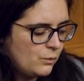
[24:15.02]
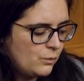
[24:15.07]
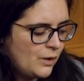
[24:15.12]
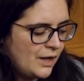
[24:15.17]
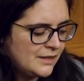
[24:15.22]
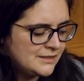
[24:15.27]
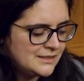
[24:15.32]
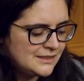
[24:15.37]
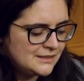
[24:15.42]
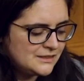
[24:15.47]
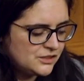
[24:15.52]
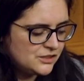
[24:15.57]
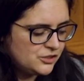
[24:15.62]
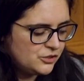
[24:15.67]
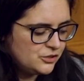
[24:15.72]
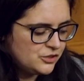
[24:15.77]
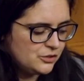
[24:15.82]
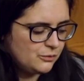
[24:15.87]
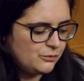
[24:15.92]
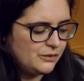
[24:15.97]
as an
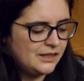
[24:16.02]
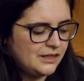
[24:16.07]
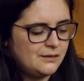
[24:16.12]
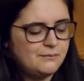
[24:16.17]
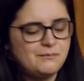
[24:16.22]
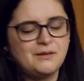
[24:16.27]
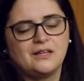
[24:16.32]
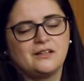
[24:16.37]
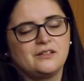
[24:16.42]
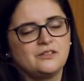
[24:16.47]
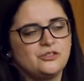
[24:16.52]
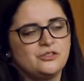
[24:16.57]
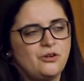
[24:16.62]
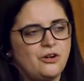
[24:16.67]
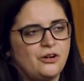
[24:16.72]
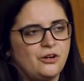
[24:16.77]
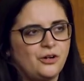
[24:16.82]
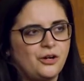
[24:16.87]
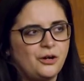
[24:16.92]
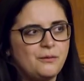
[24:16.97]
institution, we can make a
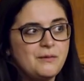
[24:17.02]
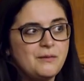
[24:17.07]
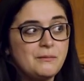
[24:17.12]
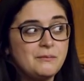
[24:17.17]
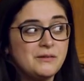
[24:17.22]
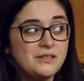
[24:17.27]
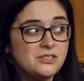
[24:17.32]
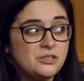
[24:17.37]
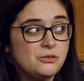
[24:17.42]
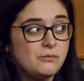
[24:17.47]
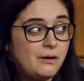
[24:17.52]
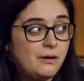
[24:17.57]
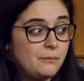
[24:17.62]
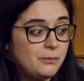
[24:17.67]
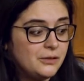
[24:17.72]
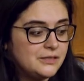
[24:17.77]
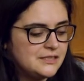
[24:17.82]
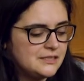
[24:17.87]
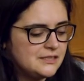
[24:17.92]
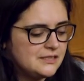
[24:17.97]
stronger commitment to
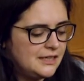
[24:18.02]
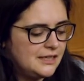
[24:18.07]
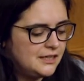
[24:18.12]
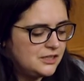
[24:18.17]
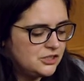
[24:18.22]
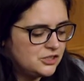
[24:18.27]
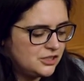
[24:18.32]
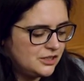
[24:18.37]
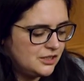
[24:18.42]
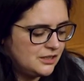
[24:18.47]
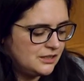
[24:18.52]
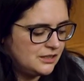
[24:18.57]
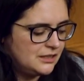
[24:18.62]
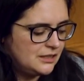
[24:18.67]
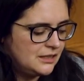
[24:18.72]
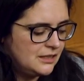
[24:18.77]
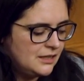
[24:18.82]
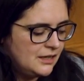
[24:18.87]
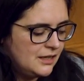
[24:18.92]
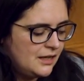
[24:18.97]
representation
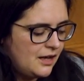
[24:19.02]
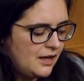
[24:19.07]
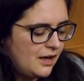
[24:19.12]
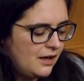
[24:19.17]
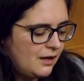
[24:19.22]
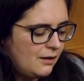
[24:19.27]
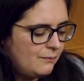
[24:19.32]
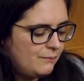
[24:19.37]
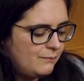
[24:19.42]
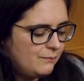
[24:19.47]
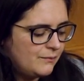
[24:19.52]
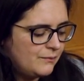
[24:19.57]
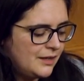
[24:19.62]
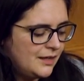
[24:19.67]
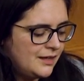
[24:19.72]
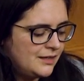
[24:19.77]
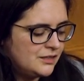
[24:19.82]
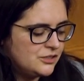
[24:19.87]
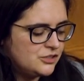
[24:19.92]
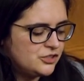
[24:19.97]
um,
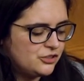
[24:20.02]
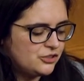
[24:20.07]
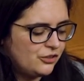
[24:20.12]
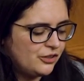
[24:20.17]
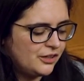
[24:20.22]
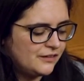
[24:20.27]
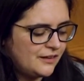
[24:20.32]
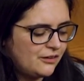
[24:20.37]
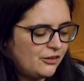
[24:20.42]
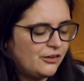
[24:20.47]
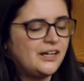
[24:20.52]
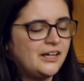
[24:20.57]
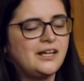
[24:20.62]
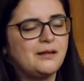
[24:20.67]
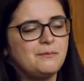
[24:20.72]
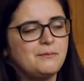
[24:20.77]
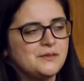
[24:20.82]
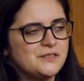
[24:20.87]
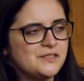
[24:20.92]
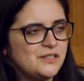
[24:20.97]
and ensuring that our
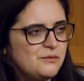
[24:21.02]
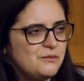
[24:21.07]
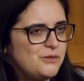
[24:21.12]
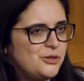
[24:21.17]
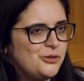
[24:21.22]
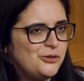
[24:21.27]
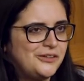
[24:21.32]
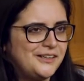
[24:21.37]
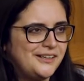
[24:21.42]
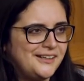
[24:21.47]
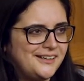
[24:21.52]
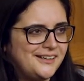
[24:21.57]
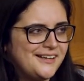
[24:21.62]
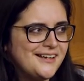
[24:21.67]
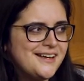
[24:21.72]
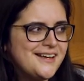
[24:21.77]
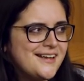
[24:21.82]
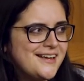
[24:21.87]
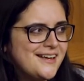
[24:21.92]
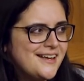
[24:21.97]
campus community
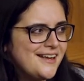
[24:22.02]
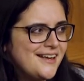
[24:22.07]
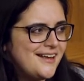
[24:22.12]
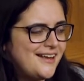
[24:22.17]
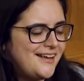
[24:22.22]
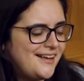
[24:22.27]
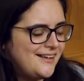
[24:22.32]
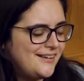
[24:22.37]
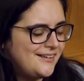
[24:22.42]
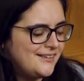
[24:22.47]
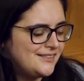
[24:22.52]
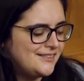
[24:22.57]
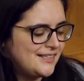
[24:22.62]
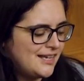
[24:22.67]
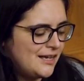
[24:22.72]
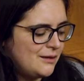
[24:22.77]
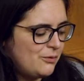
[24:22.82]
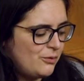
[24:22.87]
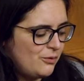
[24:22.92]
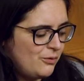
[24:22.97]
is
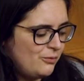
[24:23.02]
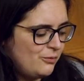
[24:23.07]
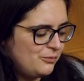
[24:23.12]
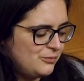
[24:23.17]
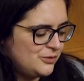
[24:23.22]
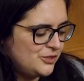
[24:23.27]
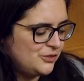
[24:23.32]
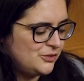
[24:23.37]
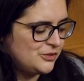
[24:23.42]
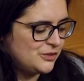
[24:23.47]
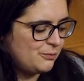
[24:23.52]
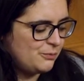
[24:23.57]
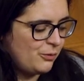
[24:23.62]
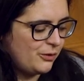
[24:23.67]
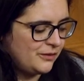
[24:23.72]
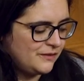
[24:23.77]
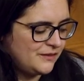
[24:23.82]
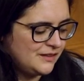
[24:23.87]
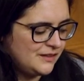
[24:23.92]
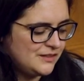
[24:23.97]
able to
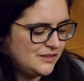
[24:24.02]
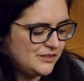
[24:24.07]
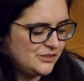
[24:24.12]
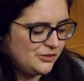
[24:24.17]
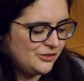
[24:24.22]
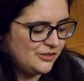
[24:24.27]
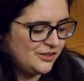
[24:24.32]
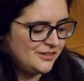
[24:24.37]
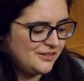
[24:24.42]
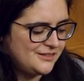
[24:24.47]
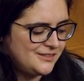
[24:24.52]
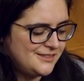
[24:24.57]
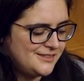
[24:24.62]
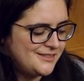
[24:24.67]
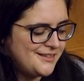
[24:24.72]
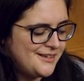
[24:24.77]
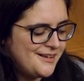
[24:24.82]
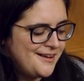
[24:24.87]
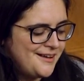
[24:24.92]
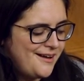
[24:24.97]
support these students.
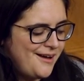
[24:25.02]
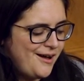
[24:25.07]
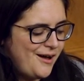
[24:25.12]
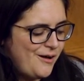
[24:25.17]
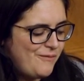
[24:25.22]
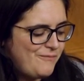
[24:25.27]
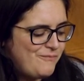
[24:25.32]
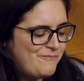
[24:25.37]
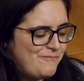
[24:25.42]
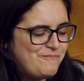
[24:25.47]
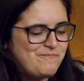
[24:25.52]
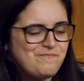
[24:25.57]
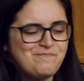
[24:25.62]
Um,